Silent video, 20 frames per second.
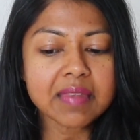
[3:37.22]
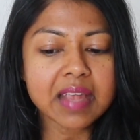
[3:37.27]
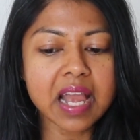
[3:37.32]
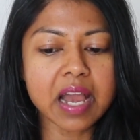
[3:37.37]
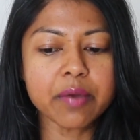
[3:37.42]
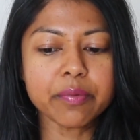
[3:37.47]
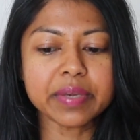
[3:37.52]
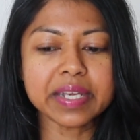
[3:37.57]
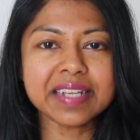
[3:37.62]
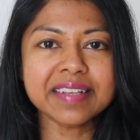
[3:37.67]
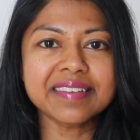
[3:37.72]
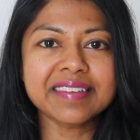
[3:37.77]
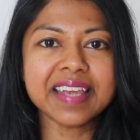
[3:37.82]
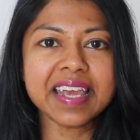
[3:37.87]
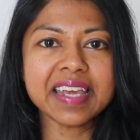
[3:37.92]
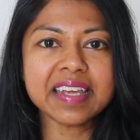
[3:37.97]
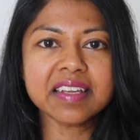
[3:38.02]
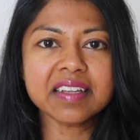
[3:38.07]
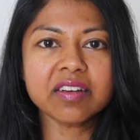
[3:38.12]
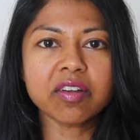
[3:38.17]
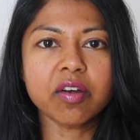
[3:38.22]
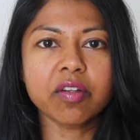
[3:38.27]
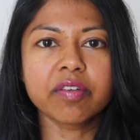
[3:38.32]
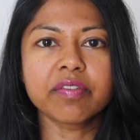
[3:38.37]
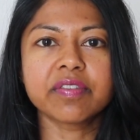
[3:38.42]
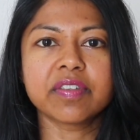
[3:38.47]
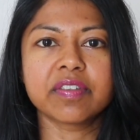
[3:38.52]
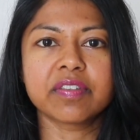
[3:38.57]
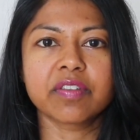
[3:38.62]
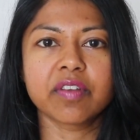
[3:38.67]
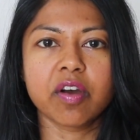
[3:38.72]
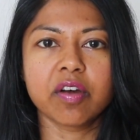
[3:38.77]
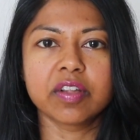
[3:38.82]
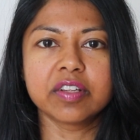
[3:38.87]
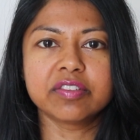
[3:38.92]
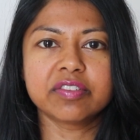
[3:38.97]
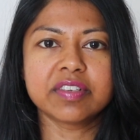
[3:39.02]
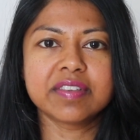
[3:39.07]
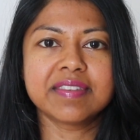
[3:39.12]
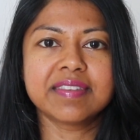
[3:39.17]
and we can take in all of this
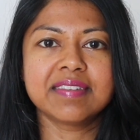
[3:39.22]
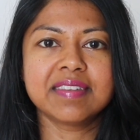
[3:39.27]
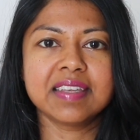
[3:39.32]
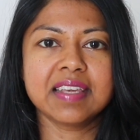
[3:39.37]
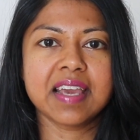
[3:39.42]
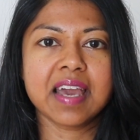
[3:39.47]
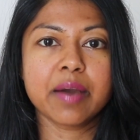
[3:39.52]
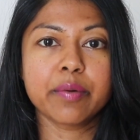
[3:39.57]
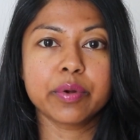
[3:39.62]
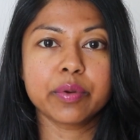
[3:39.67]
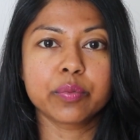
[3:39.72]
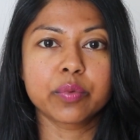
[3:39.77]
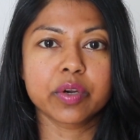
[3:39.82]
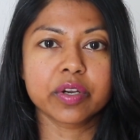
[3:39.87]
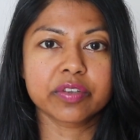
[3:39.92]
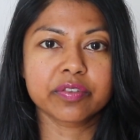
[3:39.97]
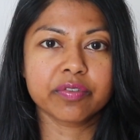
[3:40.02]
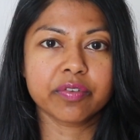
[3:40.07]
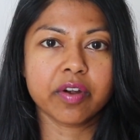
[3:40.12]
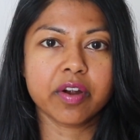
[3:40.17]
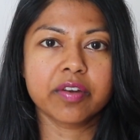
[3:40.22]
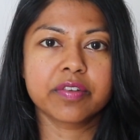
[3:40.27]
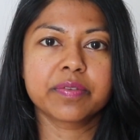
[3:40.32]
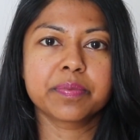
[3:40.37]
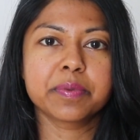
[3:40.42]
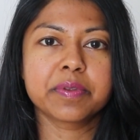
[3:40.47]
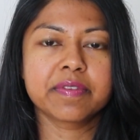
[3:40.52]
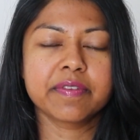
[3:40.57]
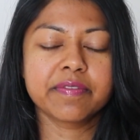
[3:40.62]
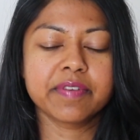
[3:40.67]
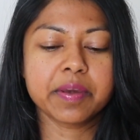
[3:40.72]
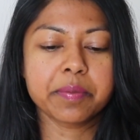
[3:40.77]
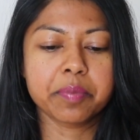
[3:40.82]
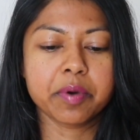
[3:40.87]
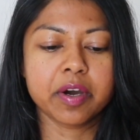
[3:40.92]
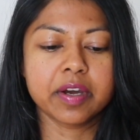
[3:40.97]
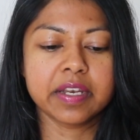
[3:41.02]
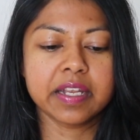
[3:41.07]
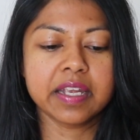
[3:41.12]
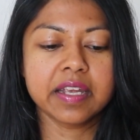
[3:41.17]
knowledge and see how it works for our specific
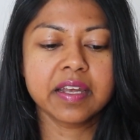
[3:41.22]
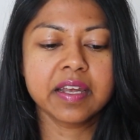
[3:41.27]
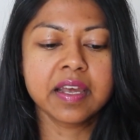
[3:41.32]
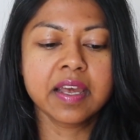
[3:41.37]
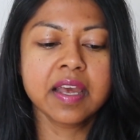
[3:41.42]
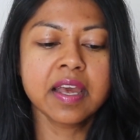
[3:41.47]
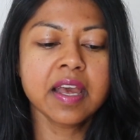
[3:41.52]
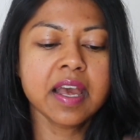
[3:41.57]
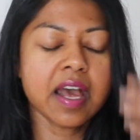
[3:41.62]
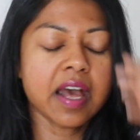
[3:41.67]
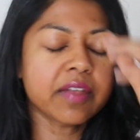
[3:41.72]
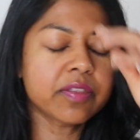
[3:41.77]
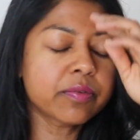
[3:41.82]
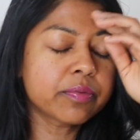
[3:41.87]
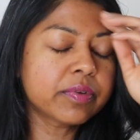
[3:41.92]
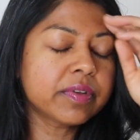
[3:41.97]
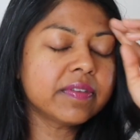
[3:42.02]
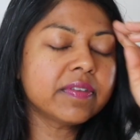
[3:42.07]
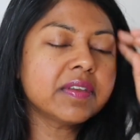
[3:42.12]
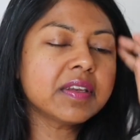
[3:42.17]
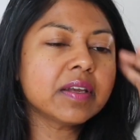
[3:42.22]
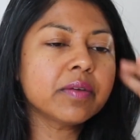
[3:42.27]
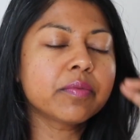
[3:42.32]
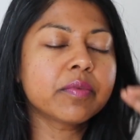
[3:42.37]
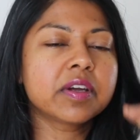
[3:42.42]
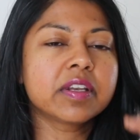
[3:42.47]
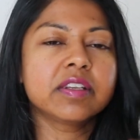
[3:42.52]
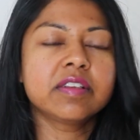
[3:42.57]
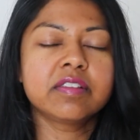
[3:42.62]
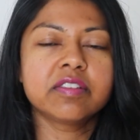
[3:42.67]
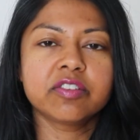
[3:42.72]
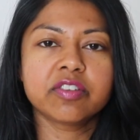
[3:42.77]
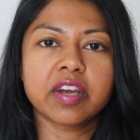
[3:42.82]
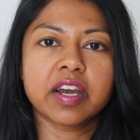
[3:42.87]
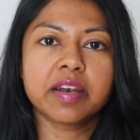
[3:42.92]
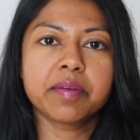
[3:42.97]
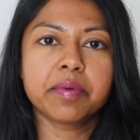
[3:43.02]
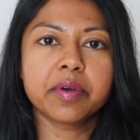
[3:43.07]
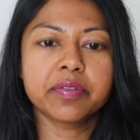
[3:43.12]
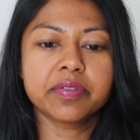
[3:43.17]
body. And the reason I wanted to
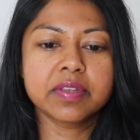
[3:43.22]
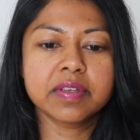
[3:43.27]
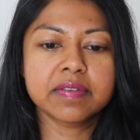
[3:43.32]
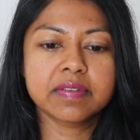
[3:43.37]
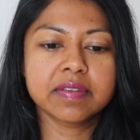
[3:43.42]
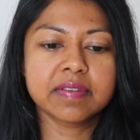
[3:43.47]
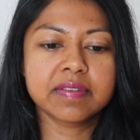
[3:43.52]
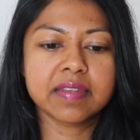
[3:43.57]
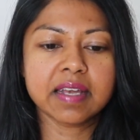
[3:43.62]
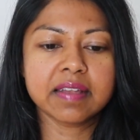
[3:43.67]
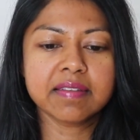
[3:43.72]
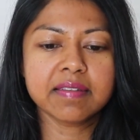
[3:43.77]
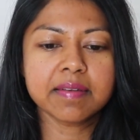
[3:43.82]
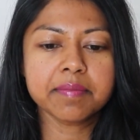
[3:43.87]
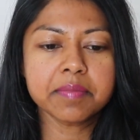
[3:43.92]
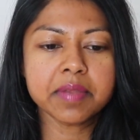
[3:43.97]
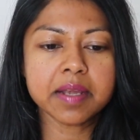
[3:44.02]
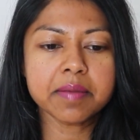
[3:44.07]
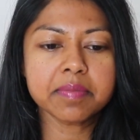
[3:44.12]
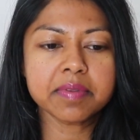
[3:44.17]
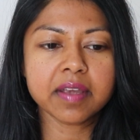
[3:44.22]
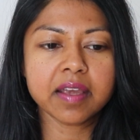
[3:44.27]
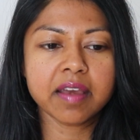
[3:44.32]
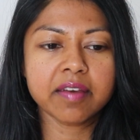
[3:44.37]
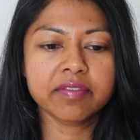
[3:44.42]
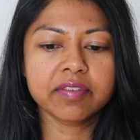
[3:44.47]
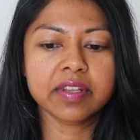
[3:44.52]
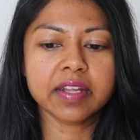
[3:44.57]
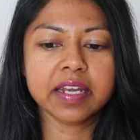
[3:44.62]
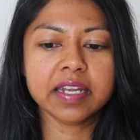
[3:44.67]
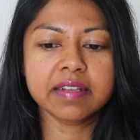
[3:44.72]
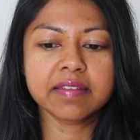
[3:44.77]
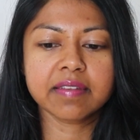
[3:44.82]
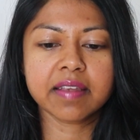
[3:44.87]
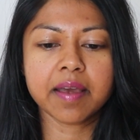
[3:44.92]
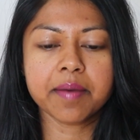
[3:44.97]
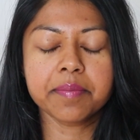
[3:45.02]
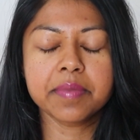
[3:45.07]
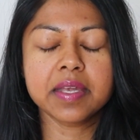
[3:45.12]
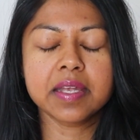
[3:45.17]
chat about this is that sometimes I have clients
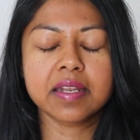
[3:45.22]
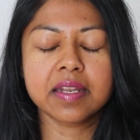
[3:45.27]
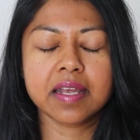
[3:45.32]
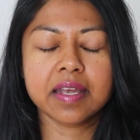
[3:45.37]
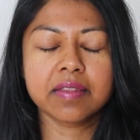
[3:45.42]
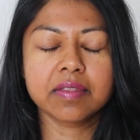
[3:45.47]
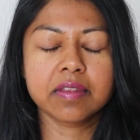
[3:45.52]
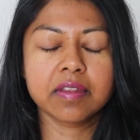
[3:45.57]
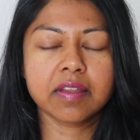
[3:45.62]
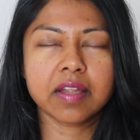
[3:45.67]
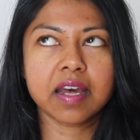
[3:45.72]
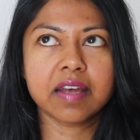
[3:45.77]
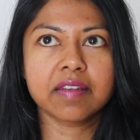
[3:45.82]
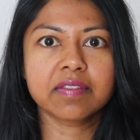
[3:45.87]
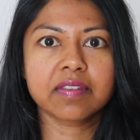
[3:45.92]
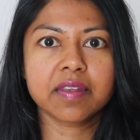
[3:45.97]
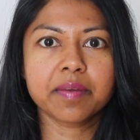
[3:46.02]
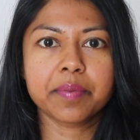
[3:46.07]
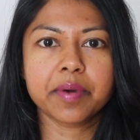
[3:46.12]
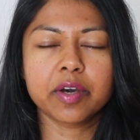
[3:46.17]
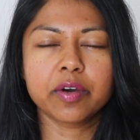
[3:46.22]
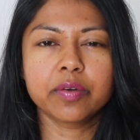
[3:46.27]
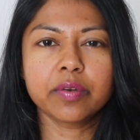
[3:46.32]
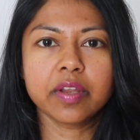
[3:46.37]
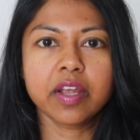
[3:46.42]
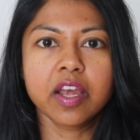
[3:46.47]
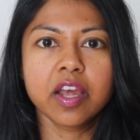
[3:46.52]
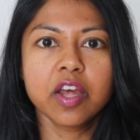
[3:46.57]
come in and they'll ask about